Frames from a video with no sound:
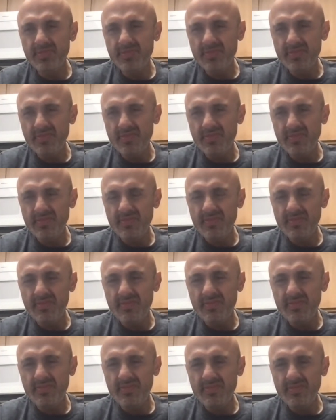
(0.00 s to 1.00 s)

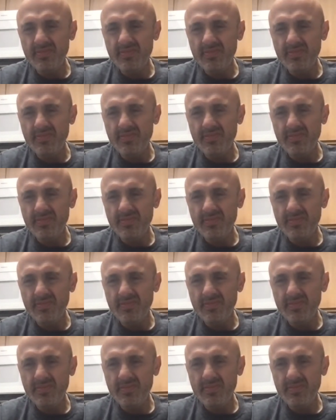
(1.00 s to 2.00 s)

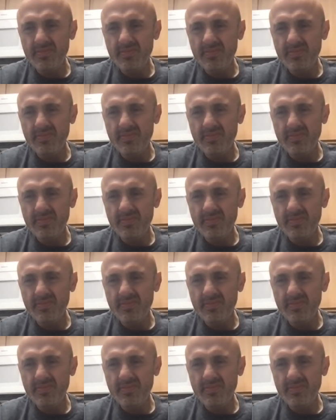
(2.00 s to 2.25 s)
Nothing is said.